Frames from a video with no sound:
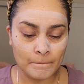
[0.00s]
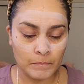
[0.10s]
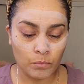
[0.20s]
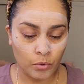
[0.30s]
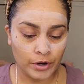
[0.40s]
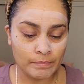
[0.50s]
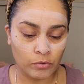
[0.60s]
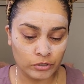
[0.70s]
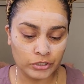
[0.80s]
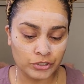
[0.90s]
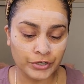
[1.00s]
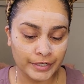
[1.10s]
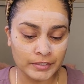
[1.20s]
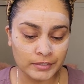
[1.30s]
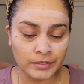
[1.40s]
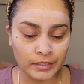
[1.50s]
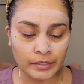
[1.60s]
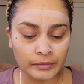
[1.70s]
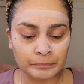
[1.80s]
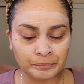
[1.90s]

more moisturizer there.